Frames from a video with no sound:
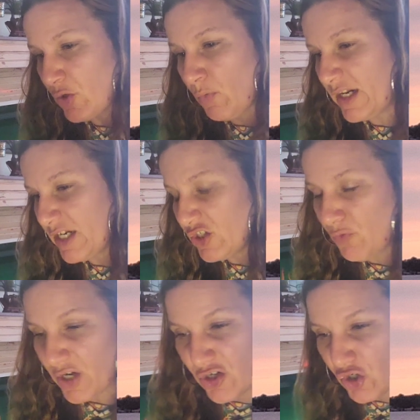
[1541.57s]
or what it is you
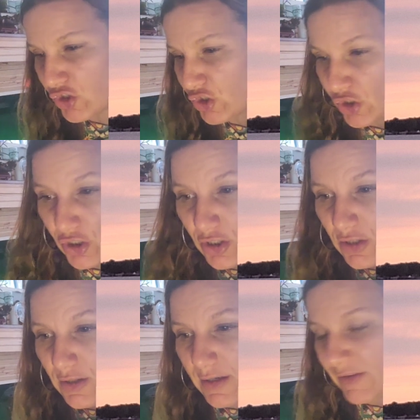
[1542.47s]
want to nurture.
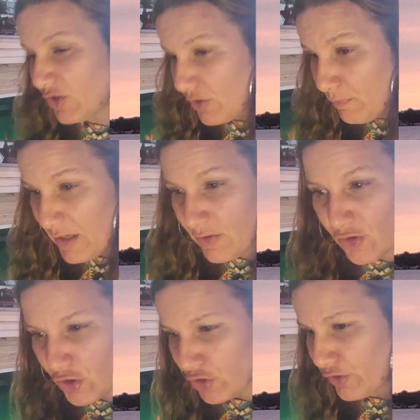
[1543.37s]
This could be
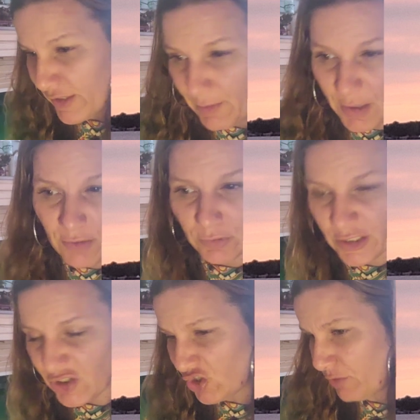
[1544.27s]
nurturing some kind of
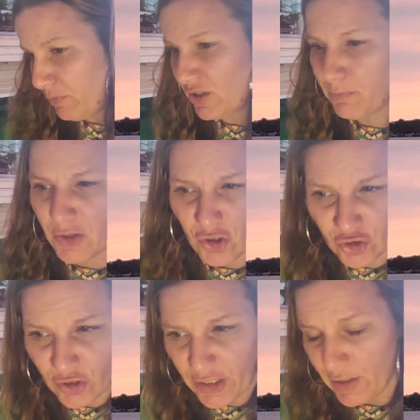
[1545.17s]
relationship. This could be
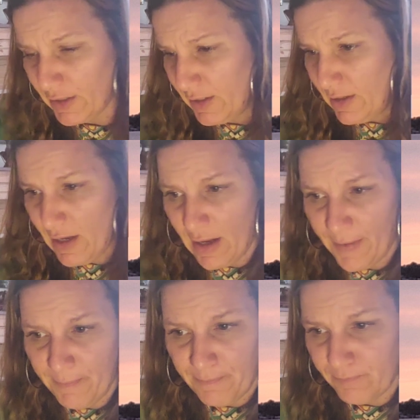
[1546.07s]
nurturing a
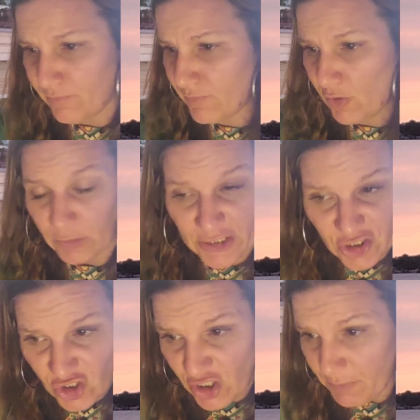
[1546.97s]

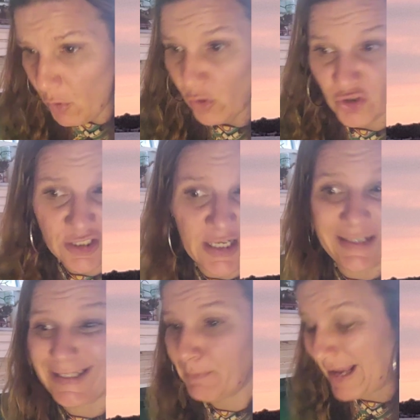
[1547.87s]
relationship, or just a
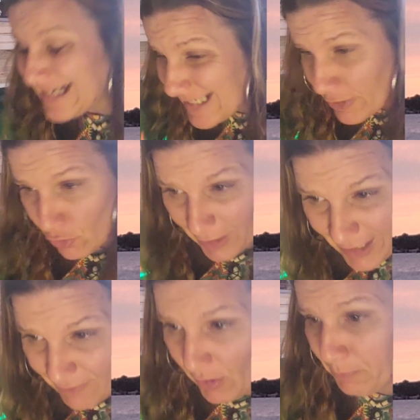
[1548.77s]
space in your
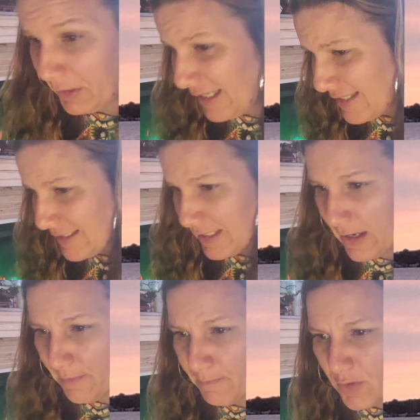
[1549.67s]
life, a place,
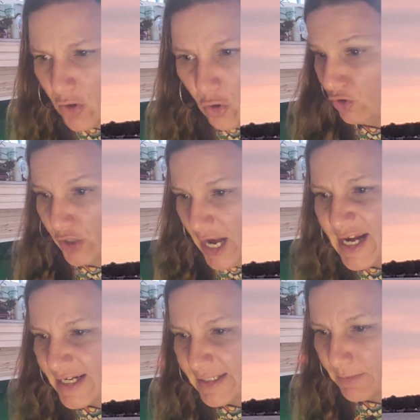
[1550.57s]
or
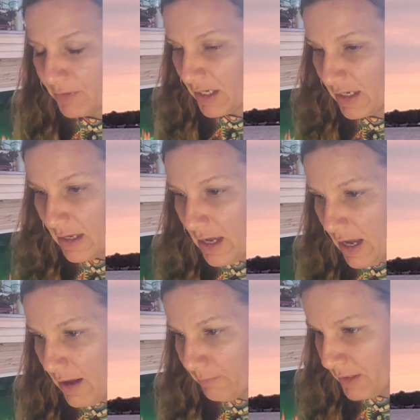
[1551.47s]
creating something.
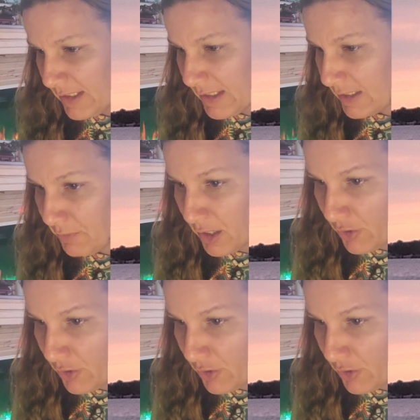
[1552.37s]
Let's get something